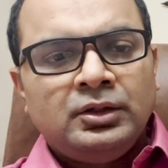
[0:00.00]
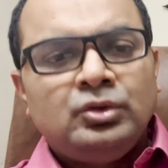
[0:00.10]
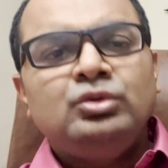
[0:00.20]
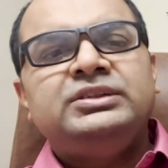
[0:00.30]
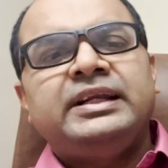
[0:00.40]

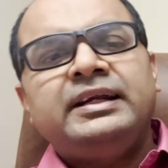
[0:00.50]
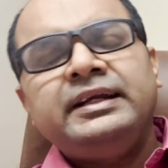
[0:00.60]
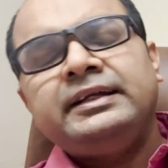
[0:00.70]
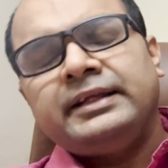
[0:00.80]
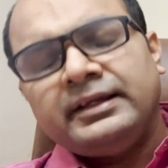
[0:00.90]
To
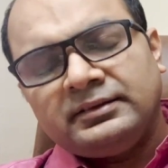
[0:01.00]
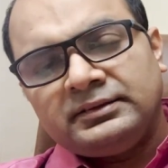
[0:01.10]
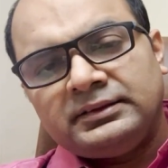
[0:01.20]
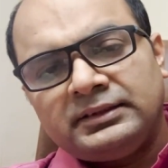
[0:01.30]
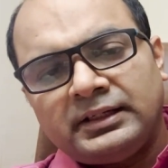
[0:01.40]
generate
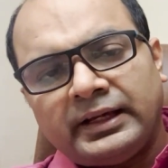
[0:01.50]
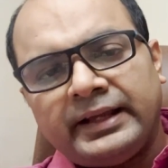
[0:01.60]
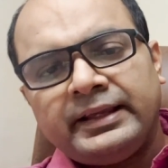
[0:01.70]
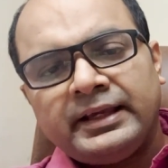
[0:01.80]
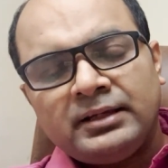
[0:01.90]
text,
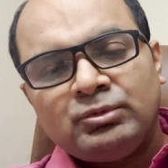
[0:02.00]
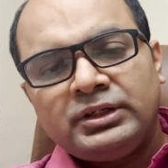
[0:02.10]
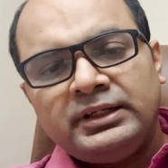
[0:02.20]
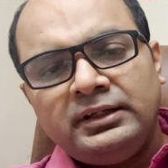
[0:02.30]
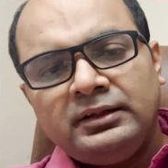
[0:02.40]
an AI
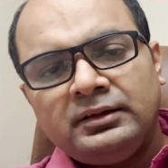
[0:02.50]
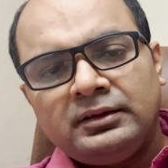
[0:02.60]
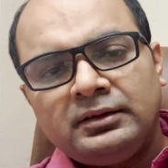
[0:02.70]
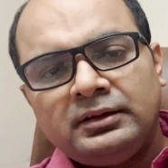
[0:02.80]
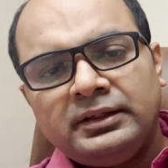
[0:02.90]
model
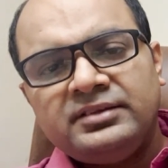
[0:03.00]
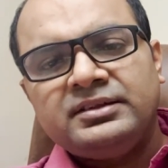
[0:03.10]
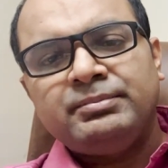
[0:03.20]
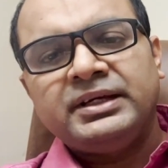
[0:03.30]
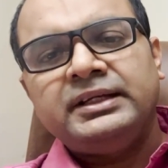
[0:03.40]
is
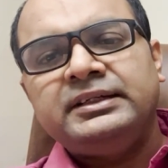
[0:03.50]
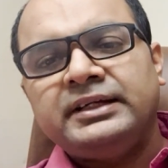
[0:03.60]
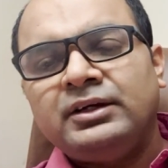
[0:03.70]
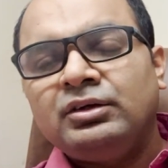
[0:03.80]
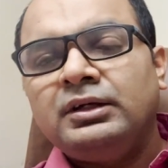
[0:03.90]
typically
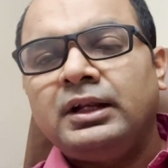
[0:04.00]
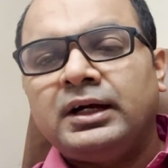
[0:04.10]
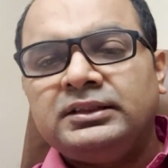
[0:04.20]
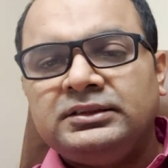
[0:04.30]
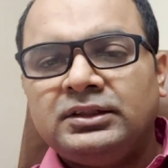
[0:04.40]
trained on
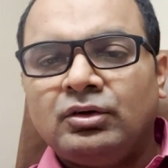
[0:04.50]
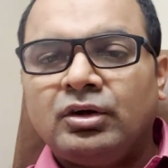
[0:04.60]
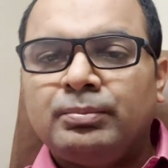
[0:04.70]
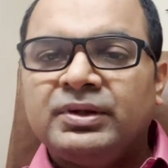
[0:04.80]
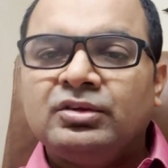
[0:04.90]
large
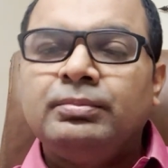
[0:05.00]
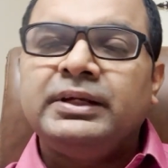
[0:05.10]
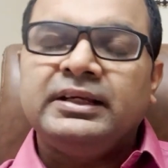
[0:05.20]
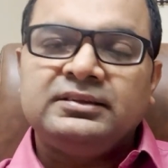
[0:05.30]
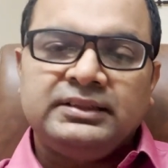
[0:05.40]
corpus of
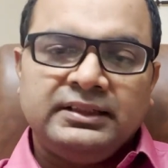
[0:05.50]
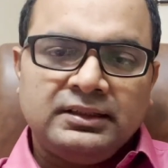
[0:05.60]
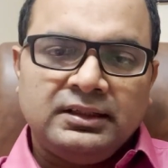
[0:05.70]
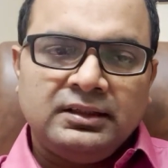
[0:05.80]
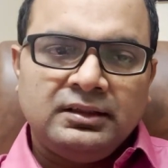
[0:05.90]
text data.